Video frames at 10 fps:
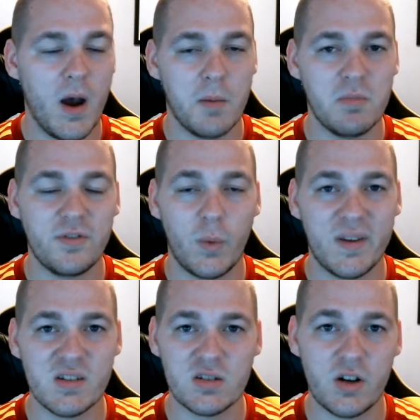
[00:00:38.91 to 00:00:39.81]
Before we
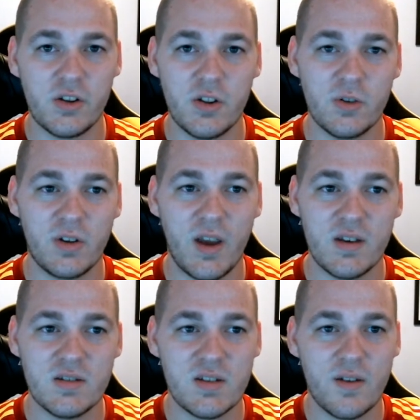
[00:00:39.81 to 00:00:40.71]
get started though,
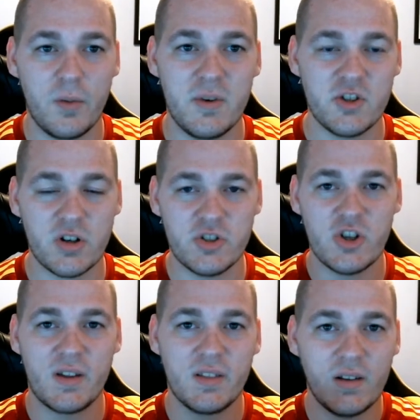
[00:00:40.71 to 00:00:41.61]
guys, definitely be sure to
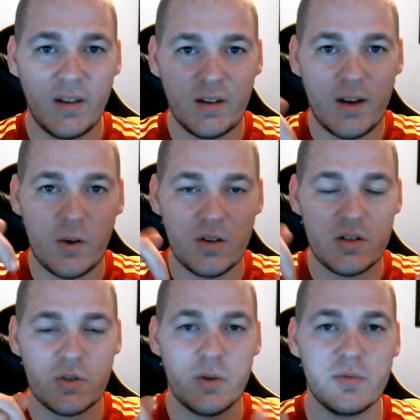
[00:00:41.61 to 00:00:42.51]
check the link down in the
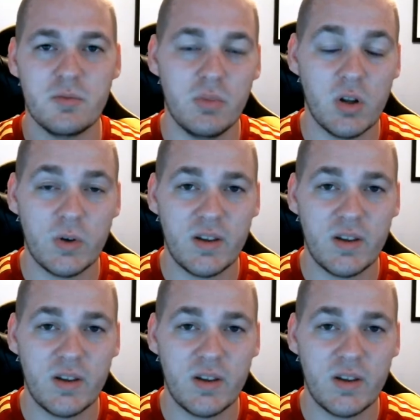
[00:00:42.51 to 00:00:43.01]
description below.